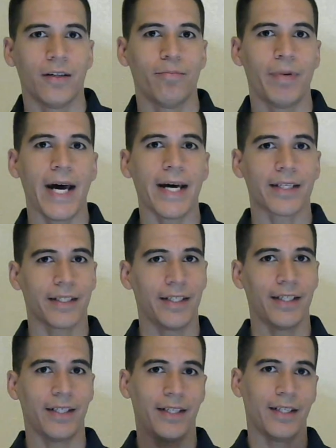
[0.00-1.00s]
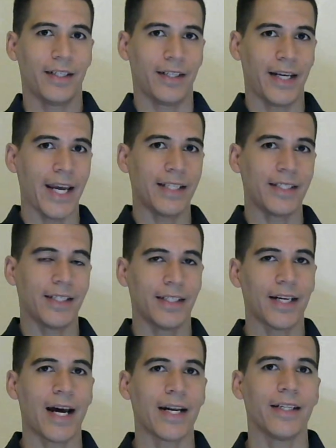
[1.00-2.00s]
And back in
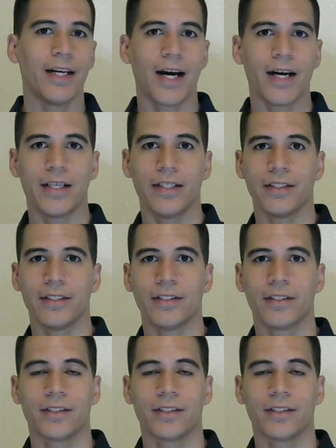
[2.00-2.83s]
1899,